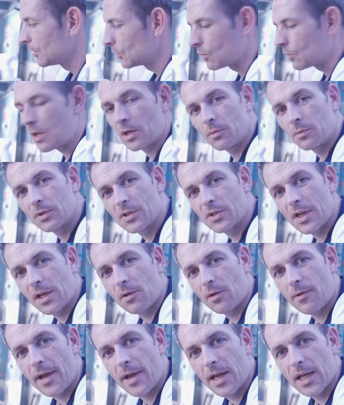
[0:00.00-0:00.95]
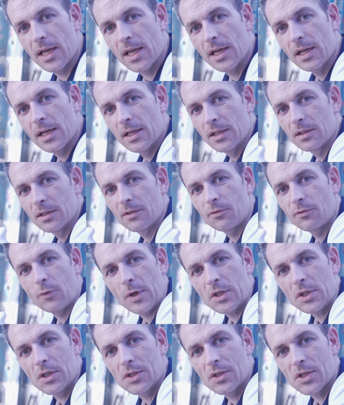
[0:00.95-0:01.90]
The water will take away the
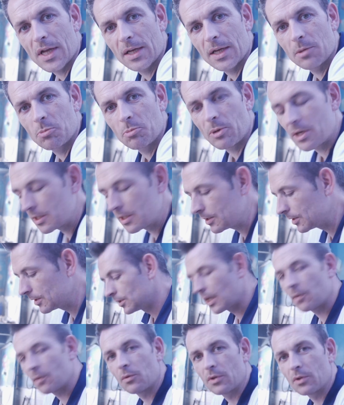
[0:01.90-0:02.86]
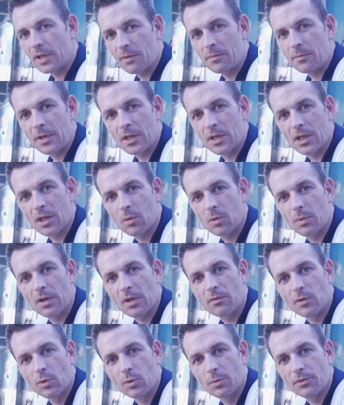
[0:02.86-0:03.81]
freshly sanded part and will give me a little bit
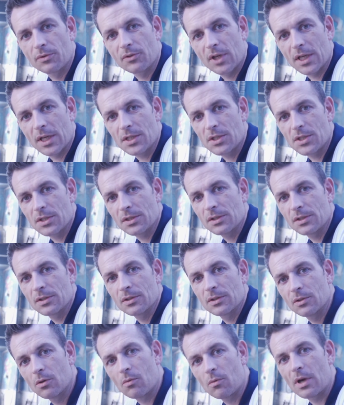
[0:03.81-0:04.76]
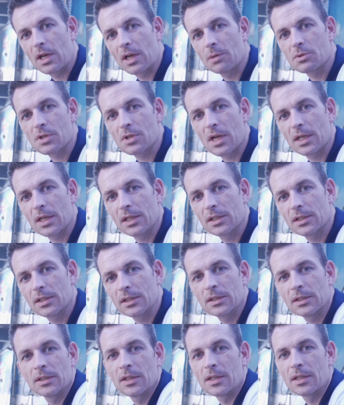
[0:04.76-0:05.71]
of lubrication while I'm sanding the
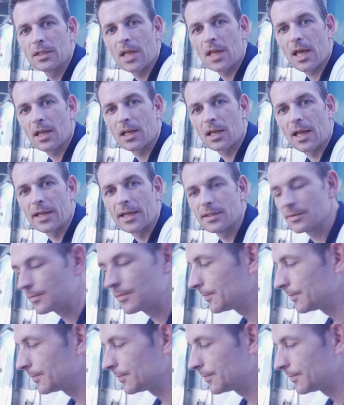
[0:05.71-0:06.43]
headlight.